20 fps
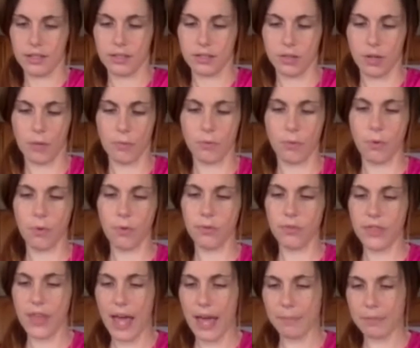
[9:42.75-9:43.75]
So I
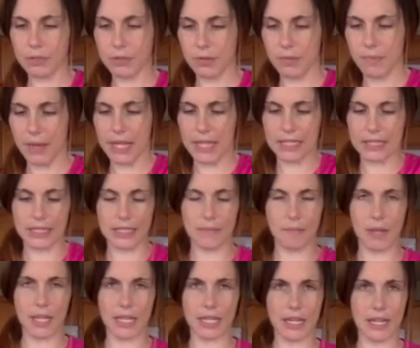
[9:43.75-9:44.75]
rolled that between my hands to
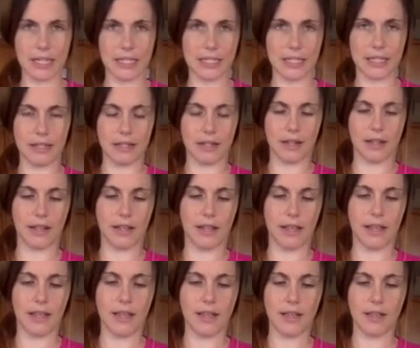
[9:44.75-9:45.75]
make it nice and
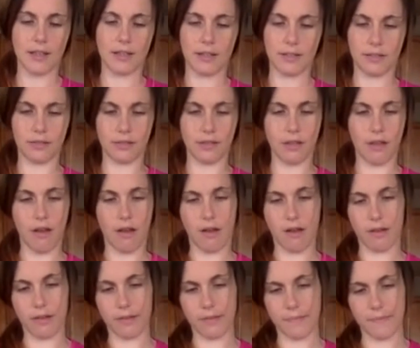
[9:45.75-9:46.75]

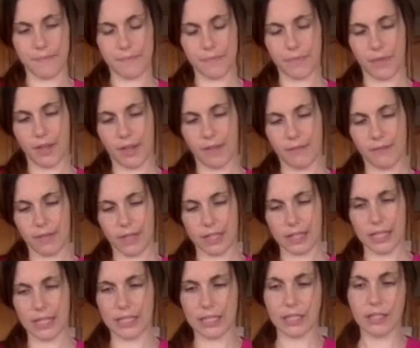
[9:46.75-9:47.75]
long. I feel like
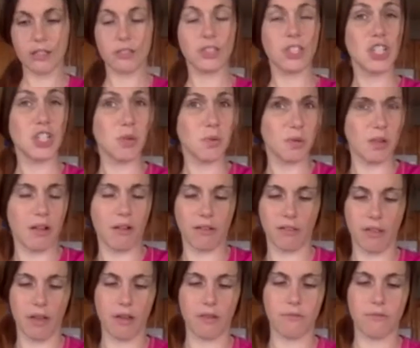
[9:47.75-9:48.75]
that's a little too
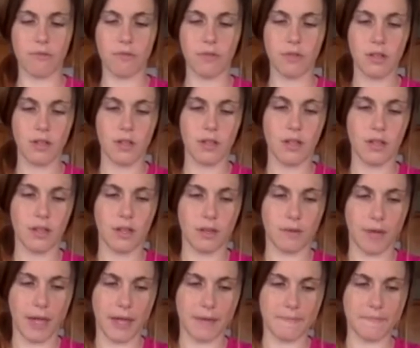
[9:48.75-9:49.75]
long though.
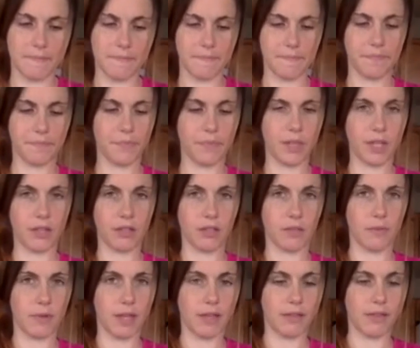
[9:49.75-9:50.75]
Okay,
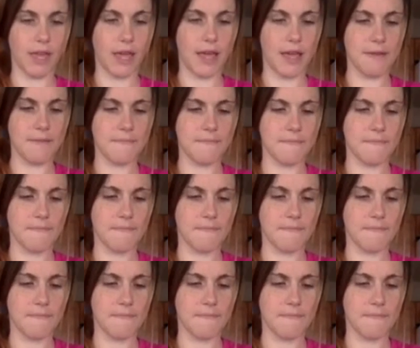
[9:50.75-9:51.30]
so we got that.